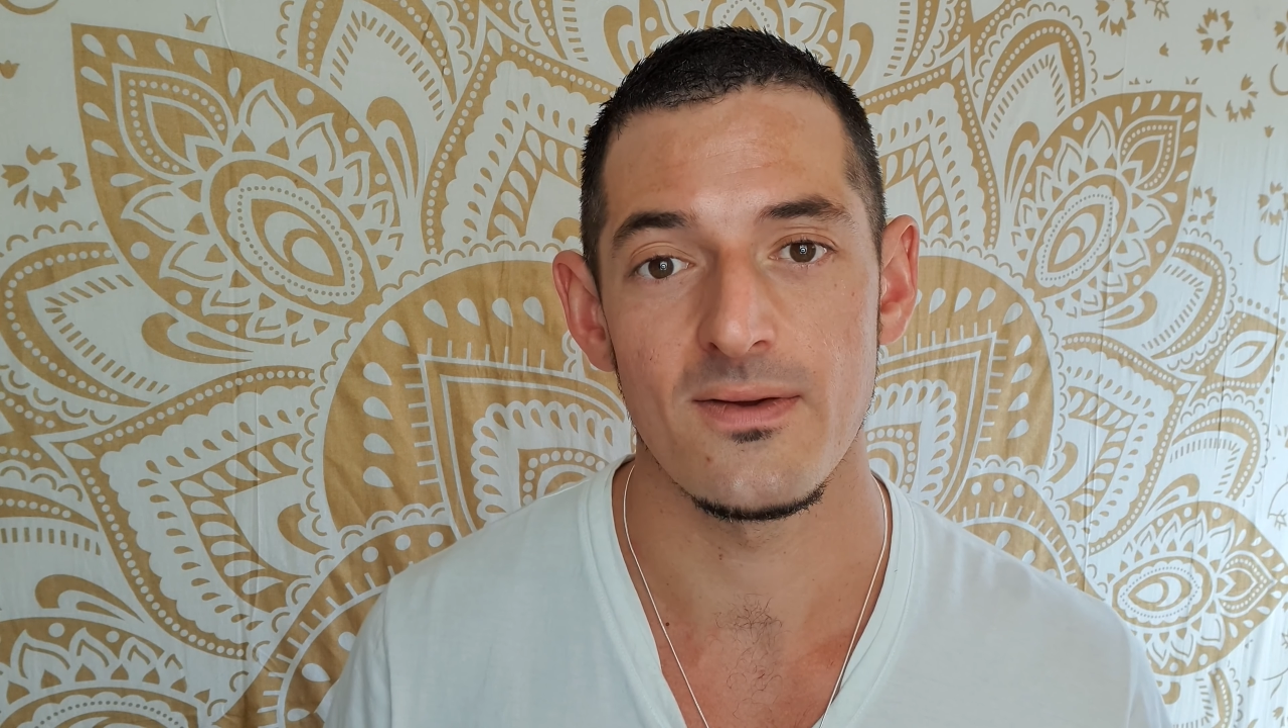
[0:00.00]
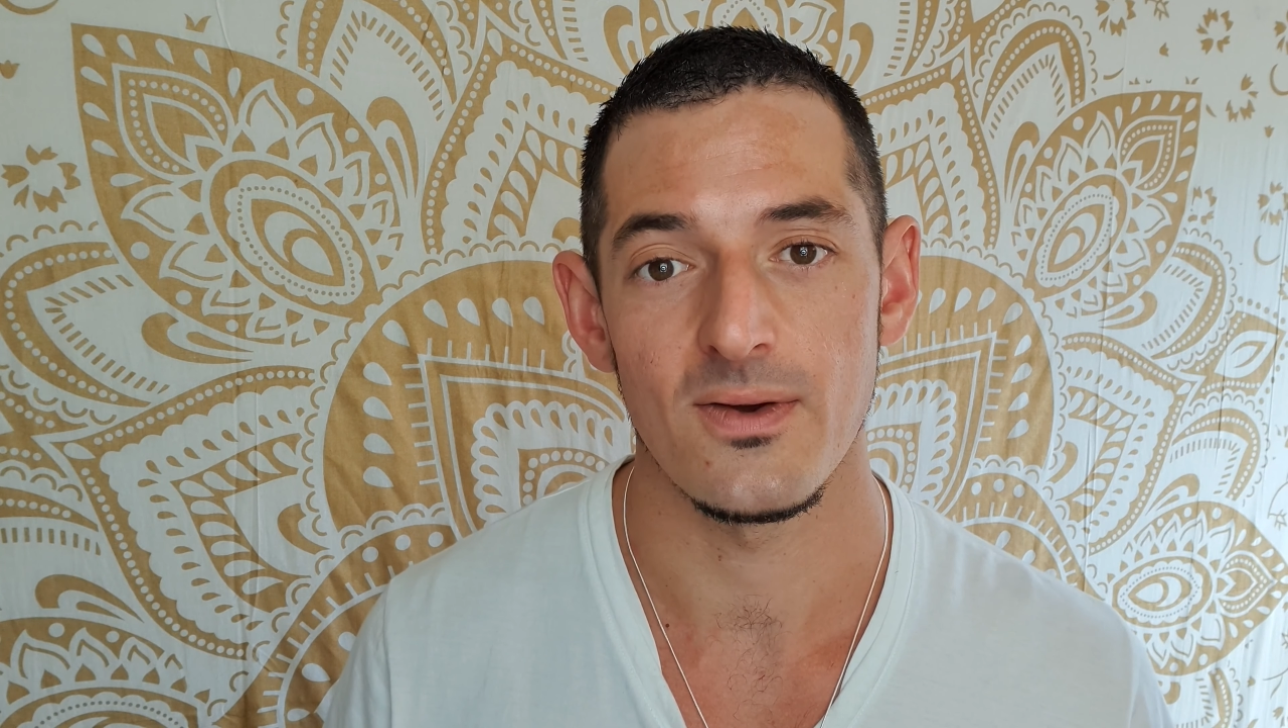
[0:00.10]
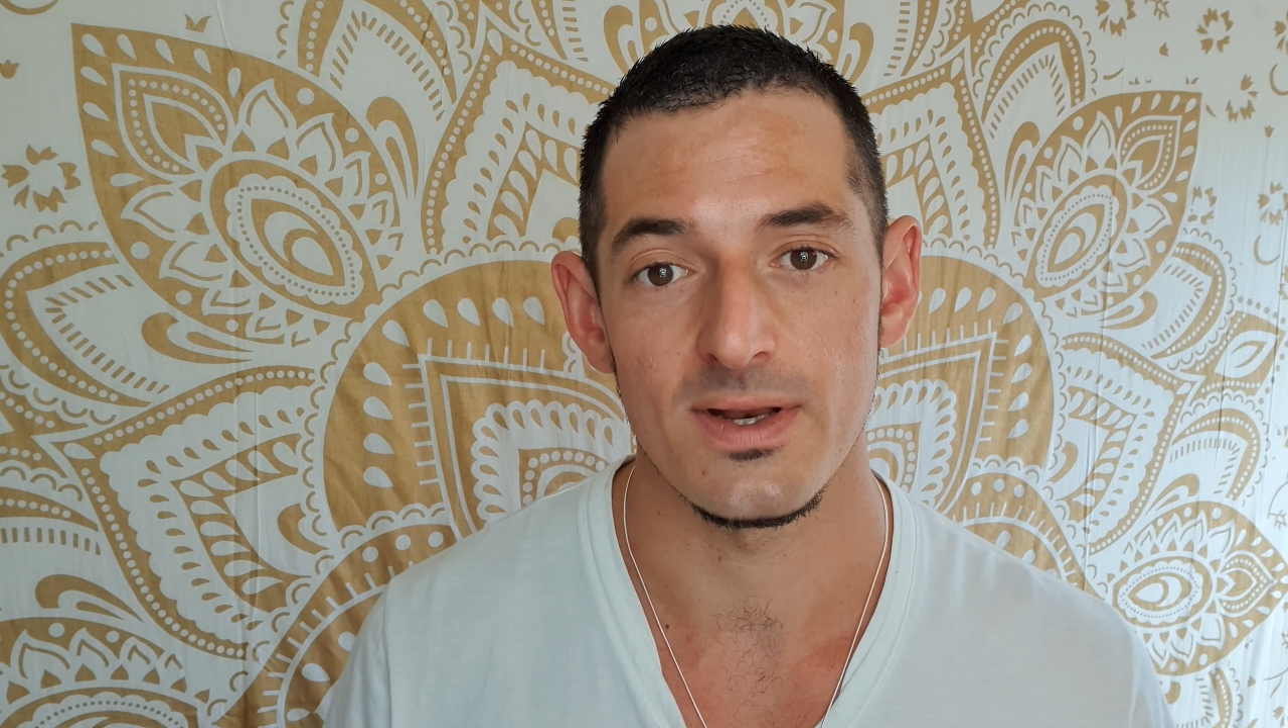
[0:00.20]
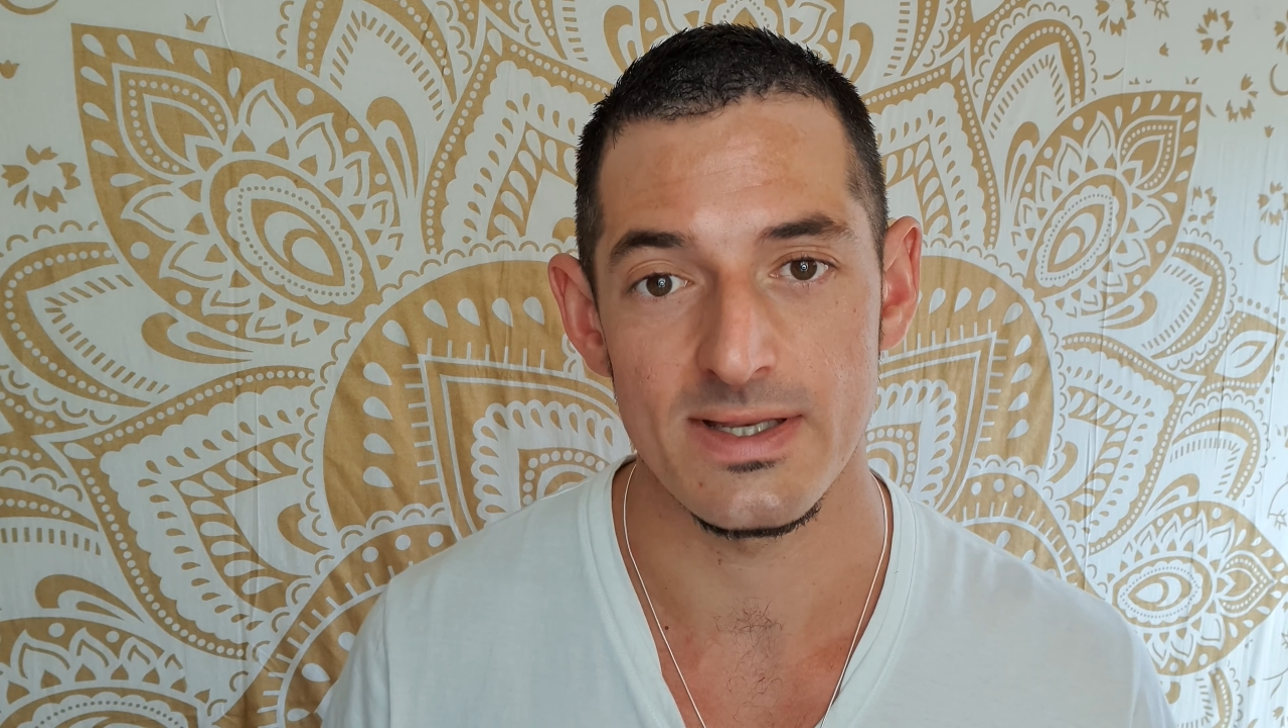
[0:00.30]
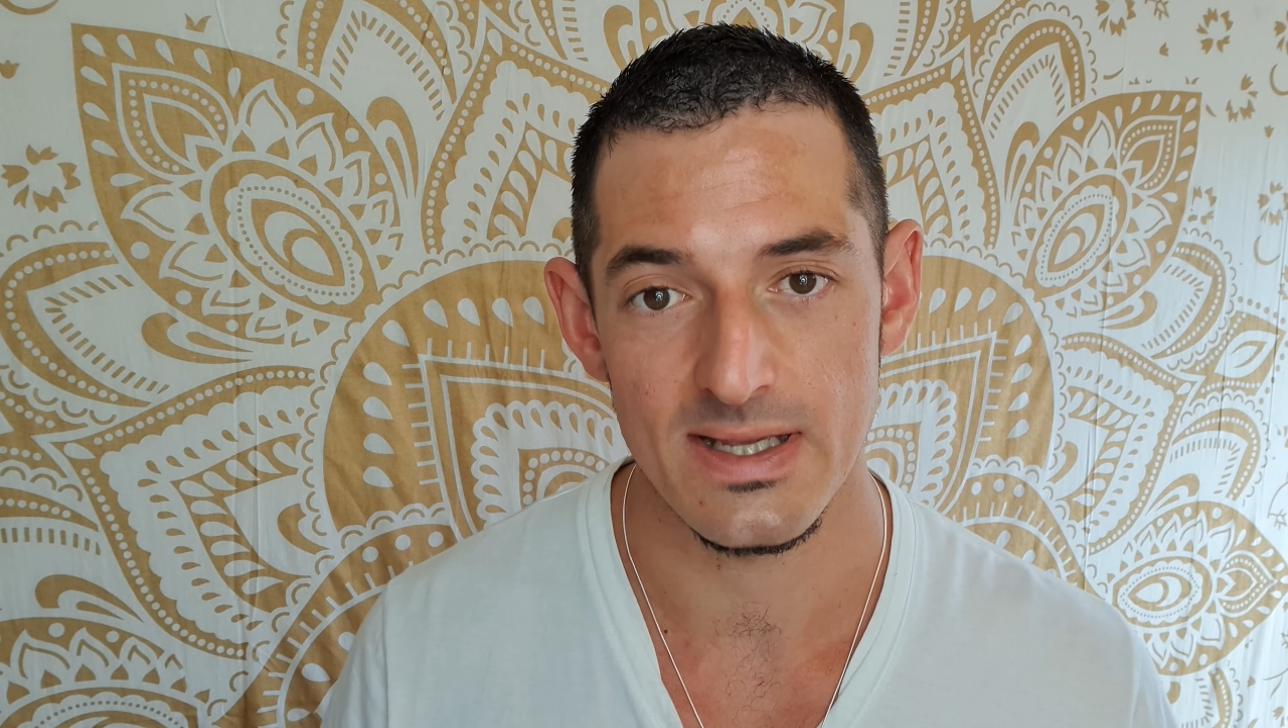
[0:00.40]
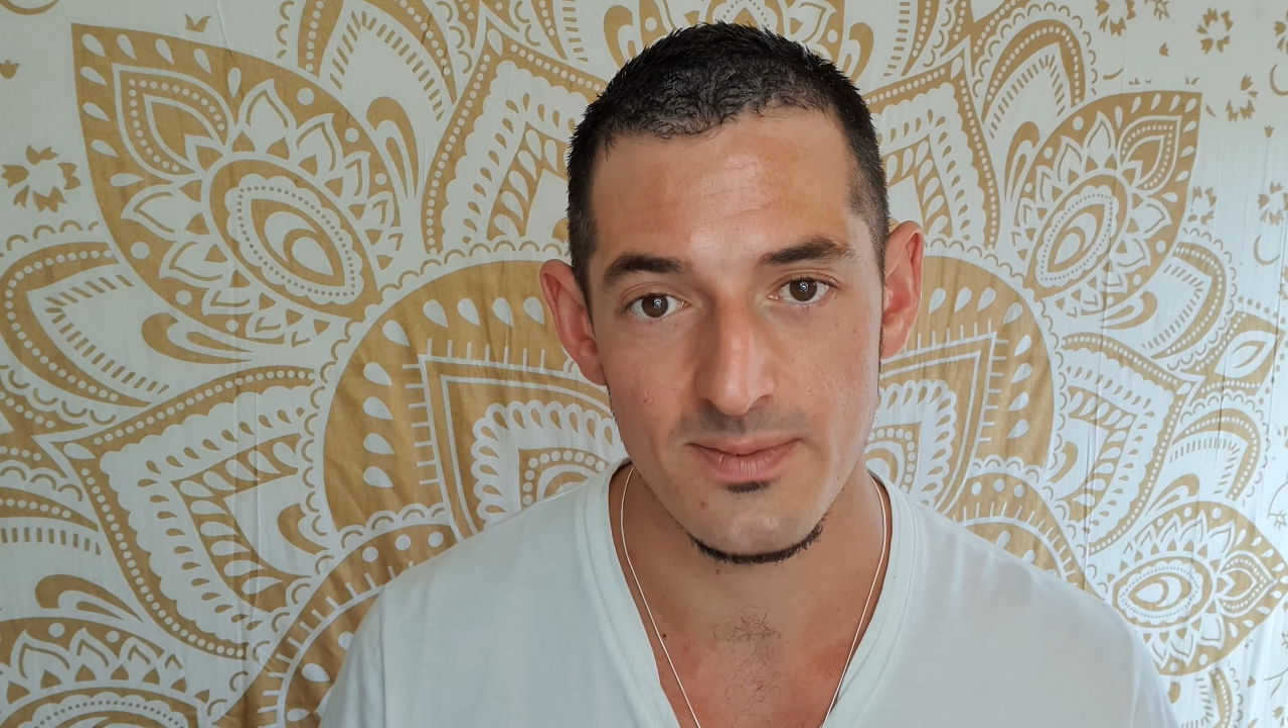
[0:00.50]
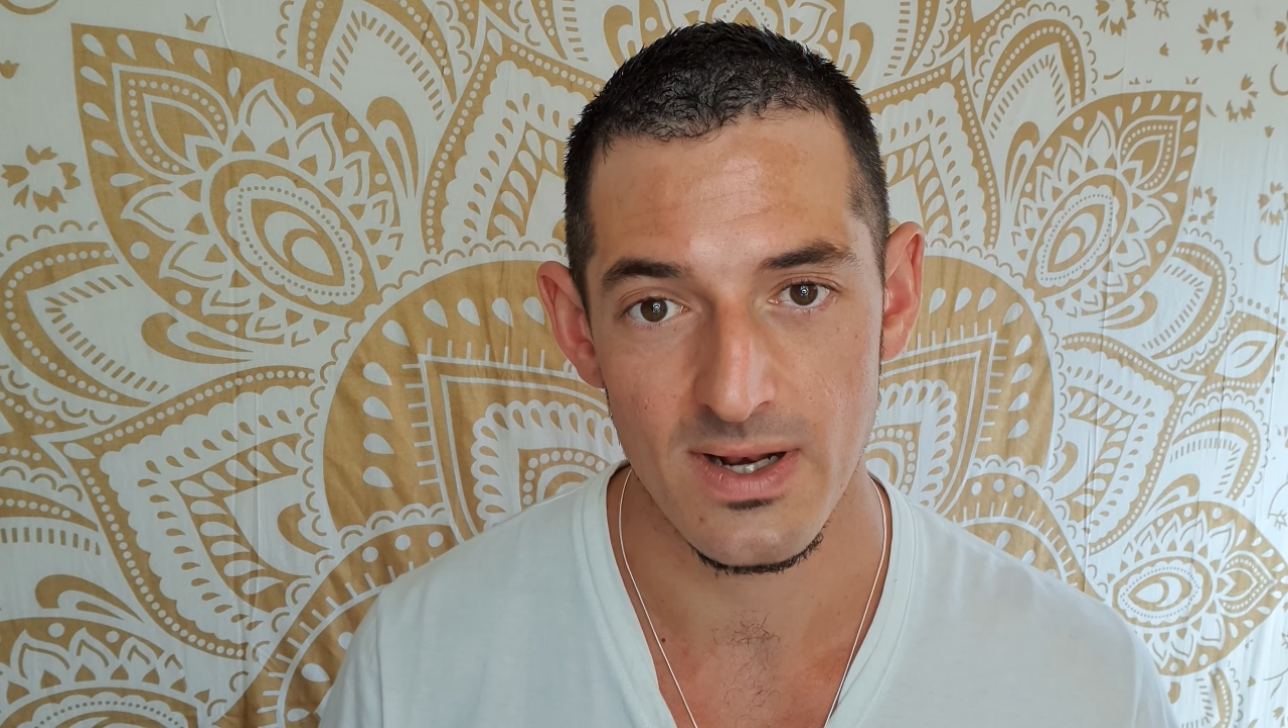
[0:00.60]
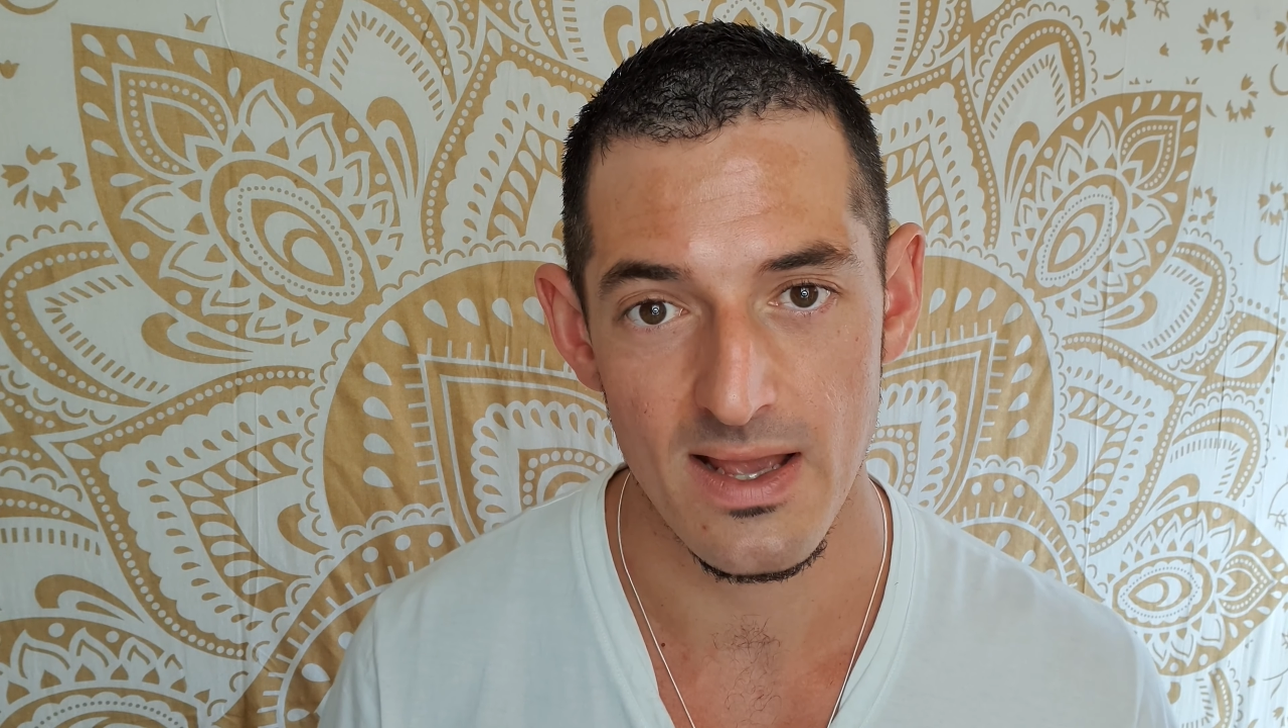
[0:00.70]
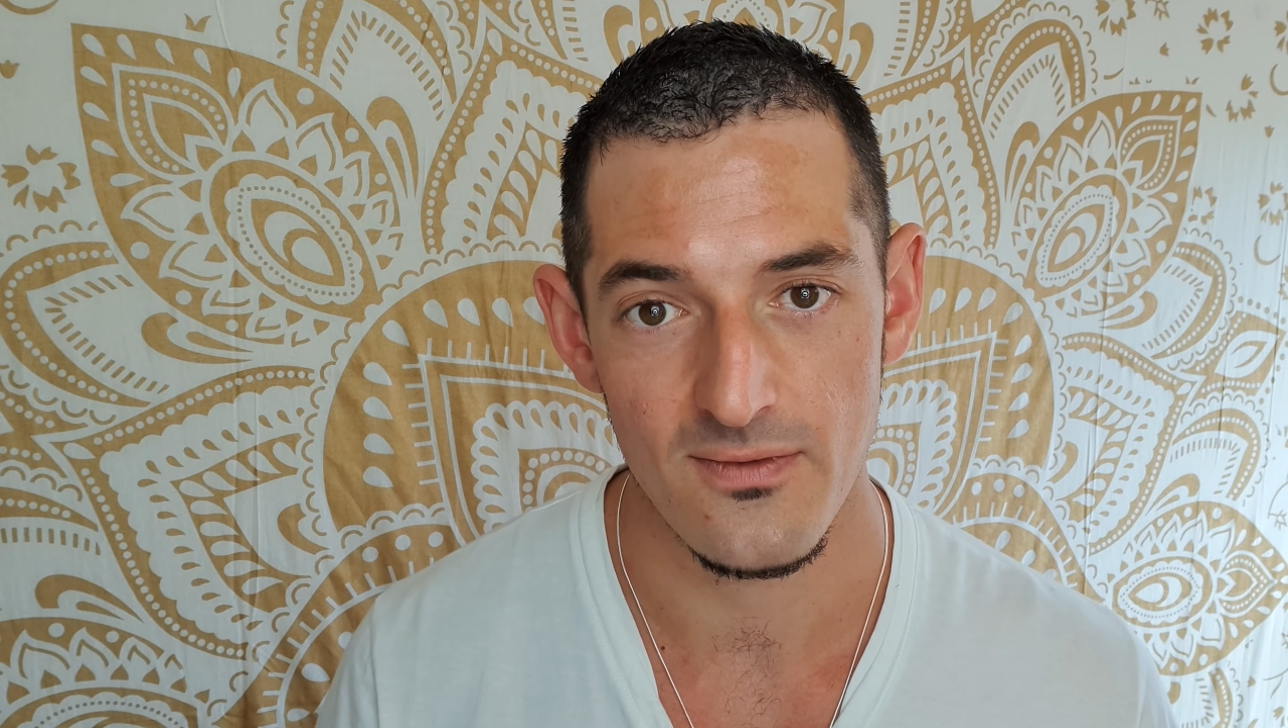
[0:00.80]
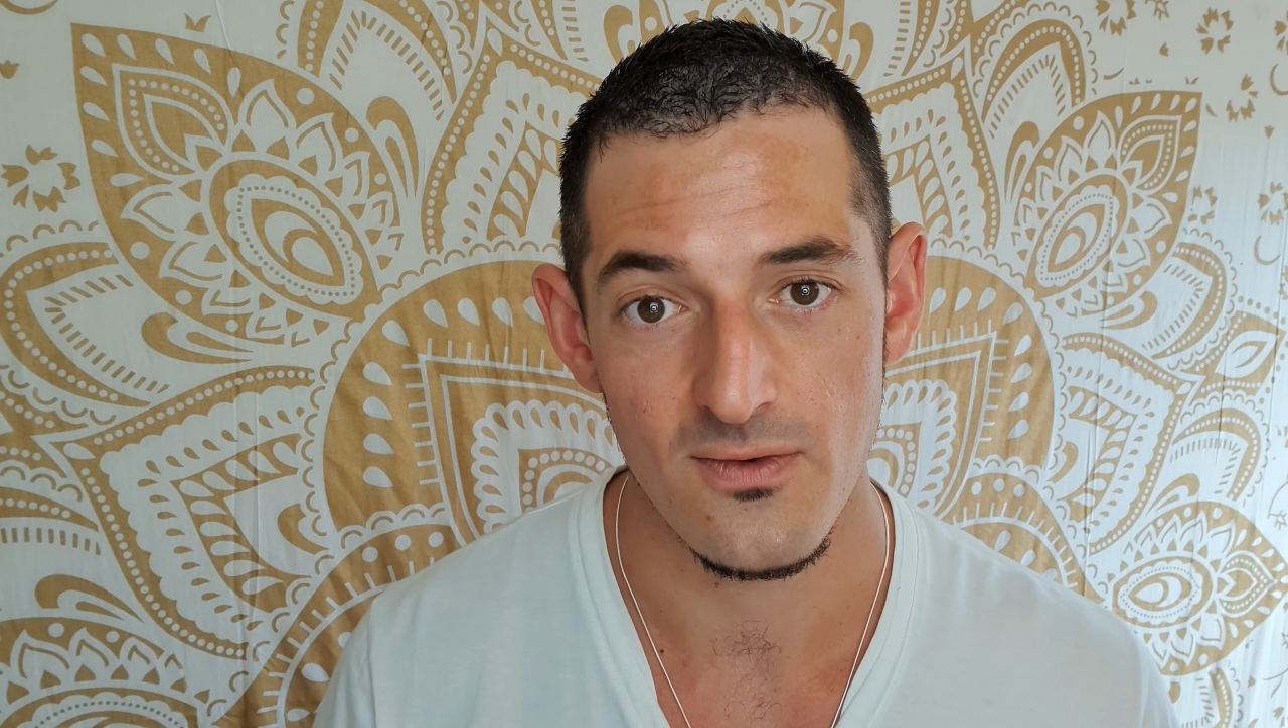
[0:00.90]
on a deeper
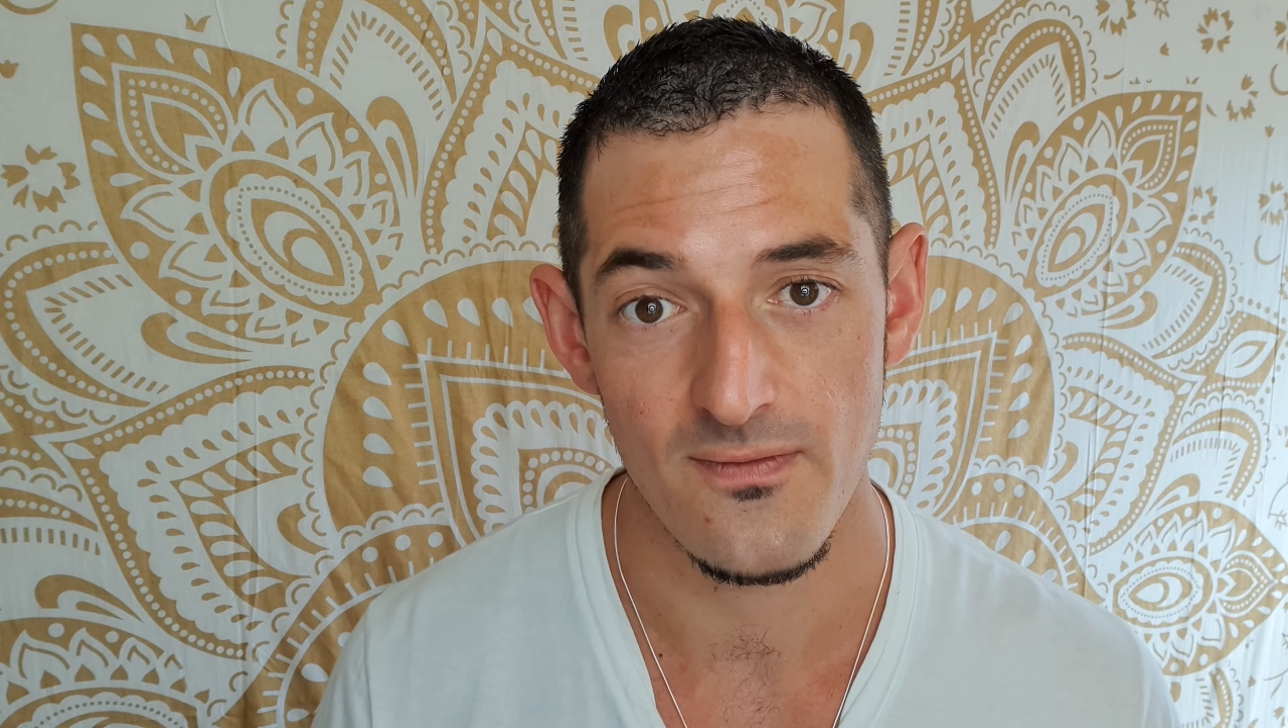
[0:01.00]
level